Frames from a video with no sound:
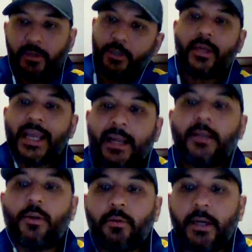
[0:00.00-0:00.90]
you
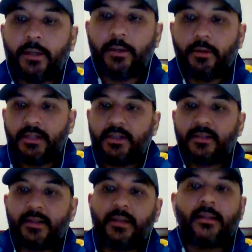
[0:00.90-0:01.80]
can do it. It's
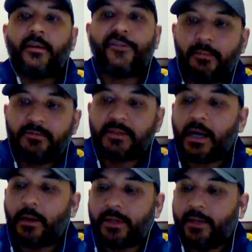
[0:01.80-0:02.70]
just another form of
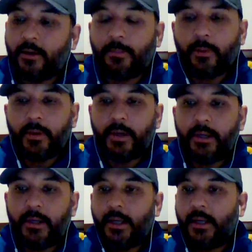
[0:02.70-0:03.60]
scouting your opponent.